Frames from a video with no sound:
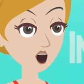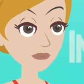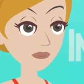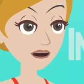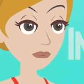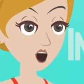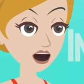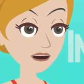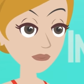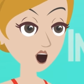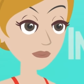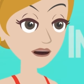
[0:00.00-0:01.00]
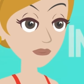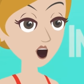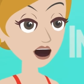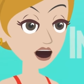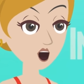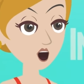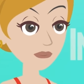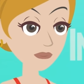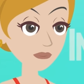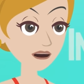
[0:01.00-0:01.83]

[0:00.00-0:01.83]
No, get in the receptive mode.